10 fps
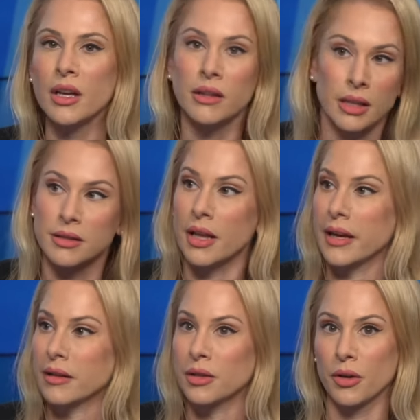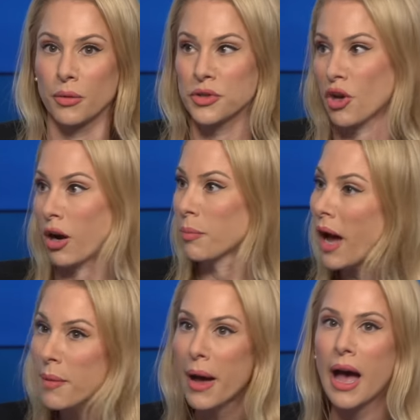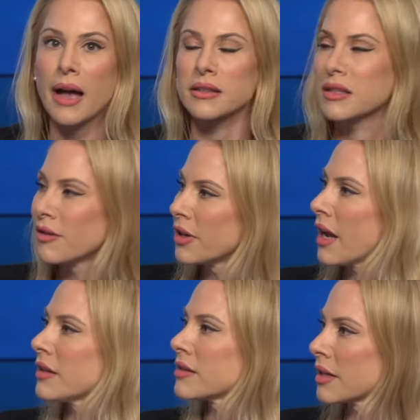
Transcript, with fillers: things like, you know, stock buybacks, dividends,